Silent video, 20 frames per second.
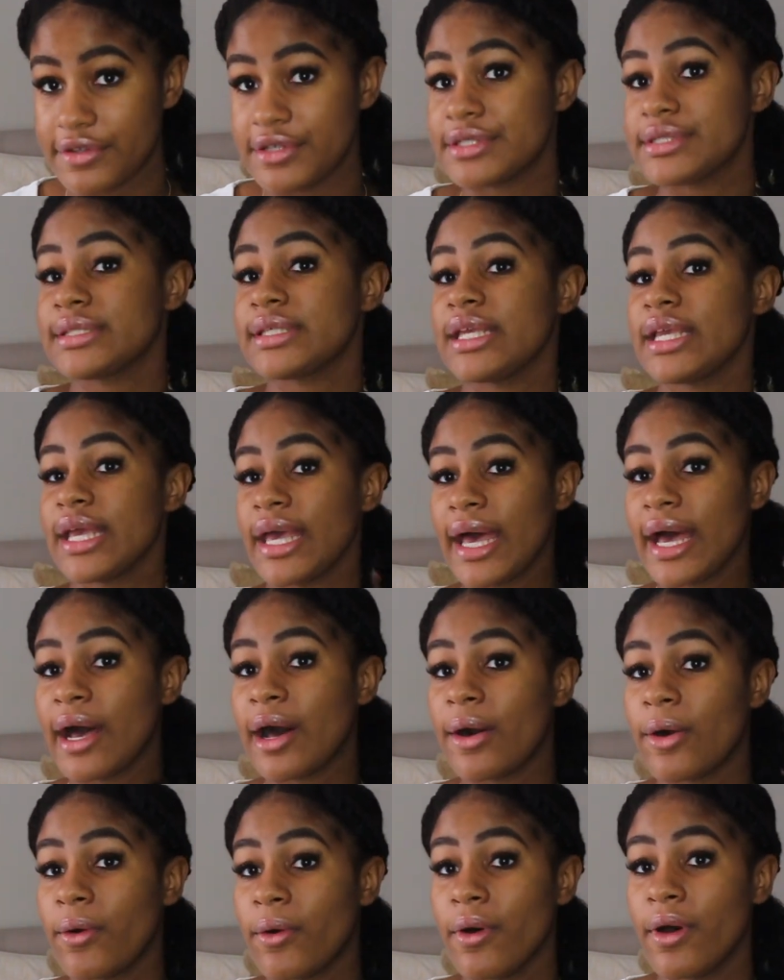You see
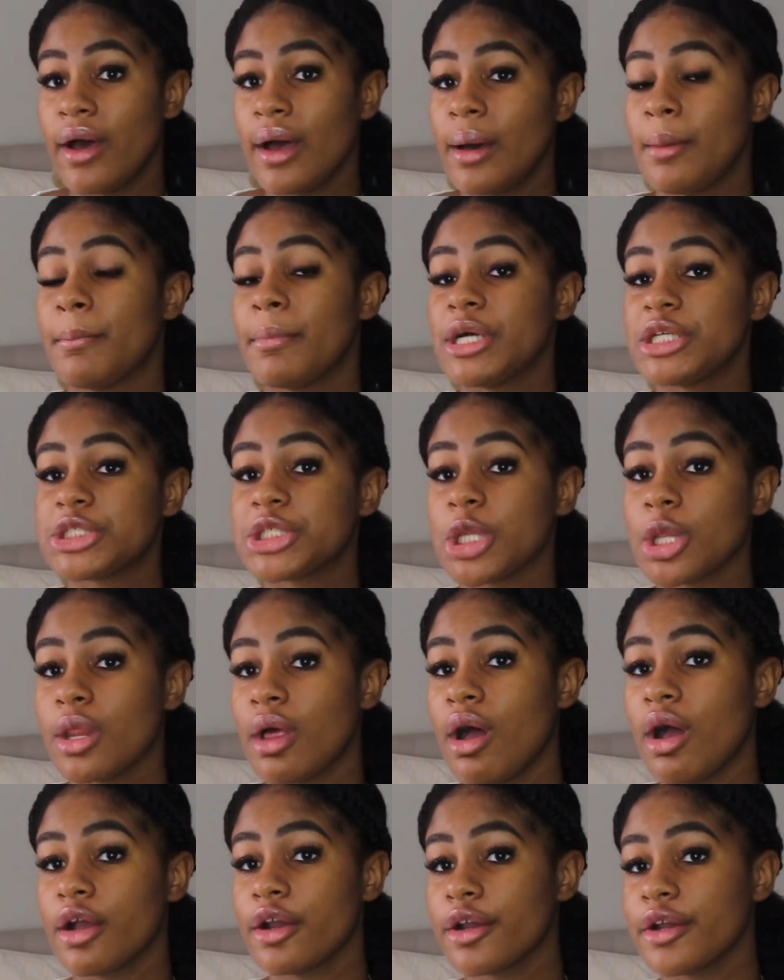how much
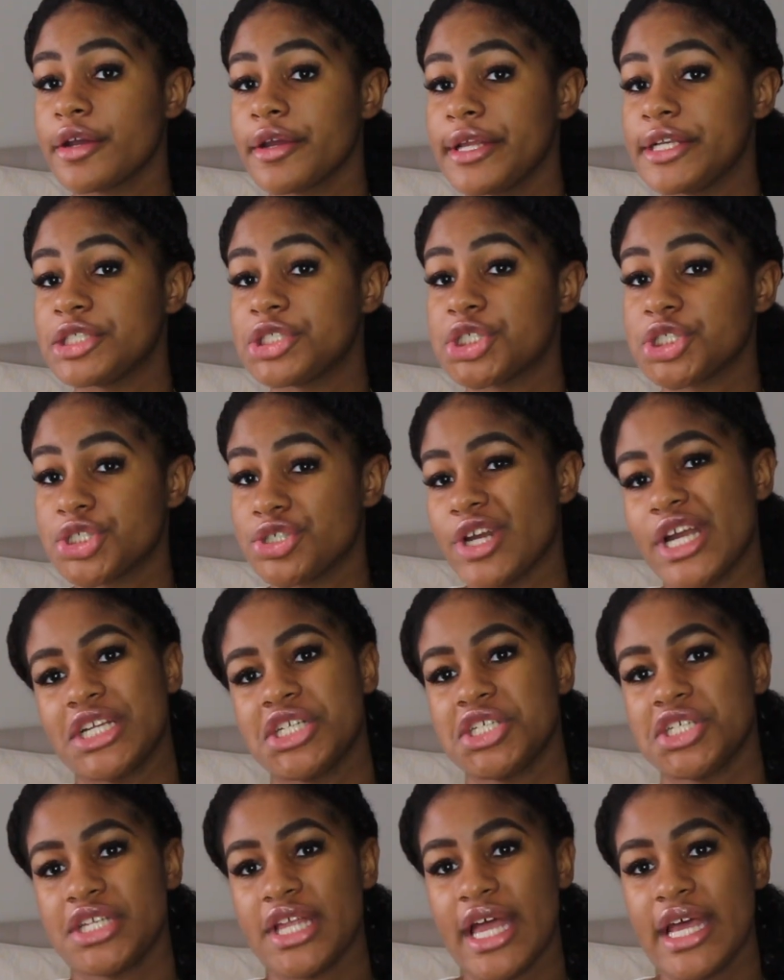longer and
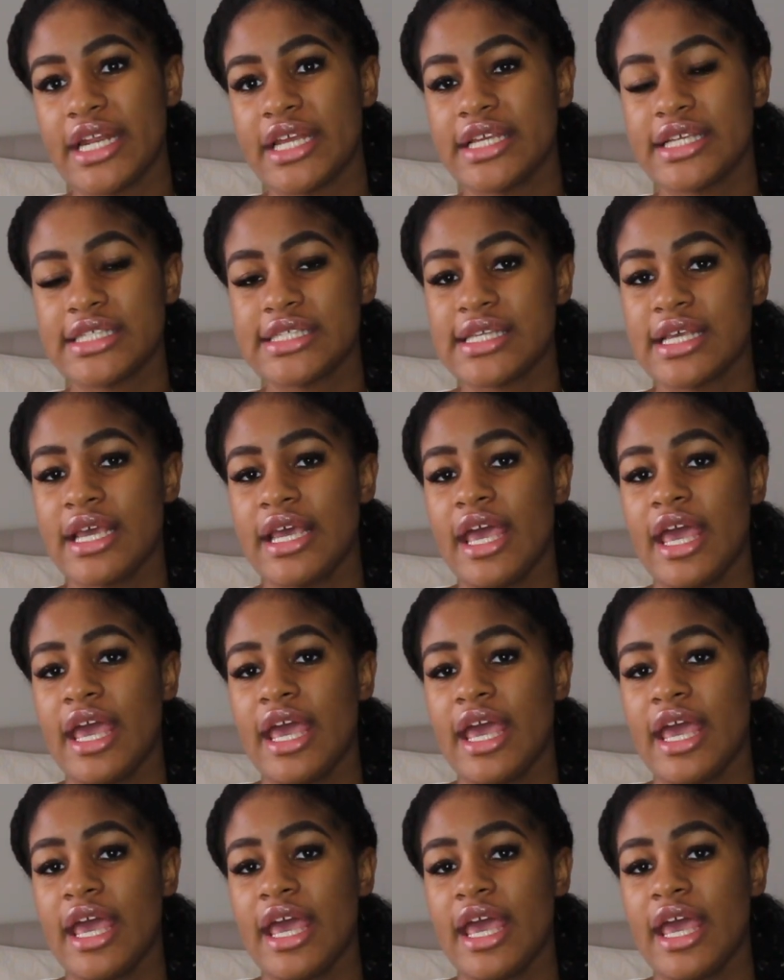stretch that is?